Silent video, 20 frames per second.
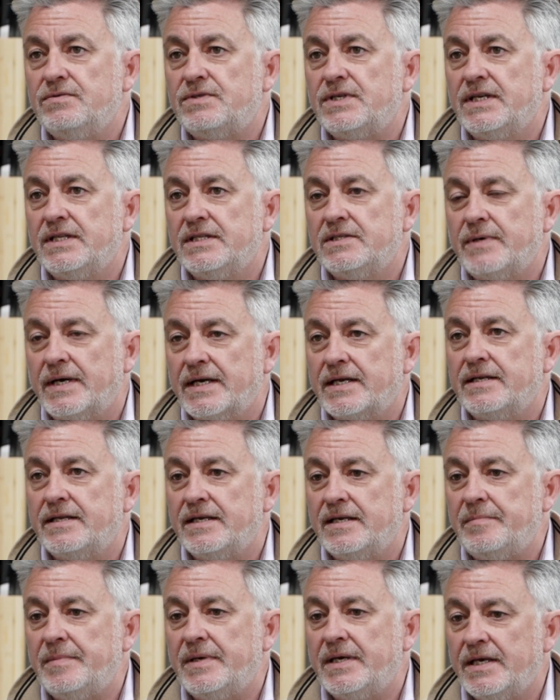route into
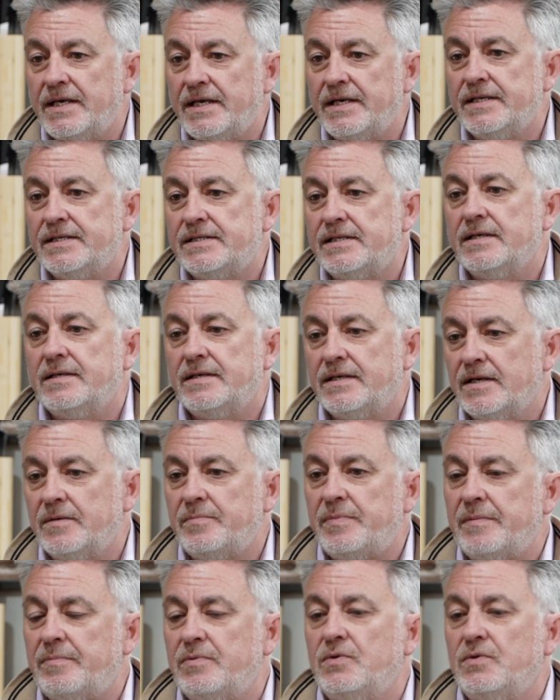academia is that, you know,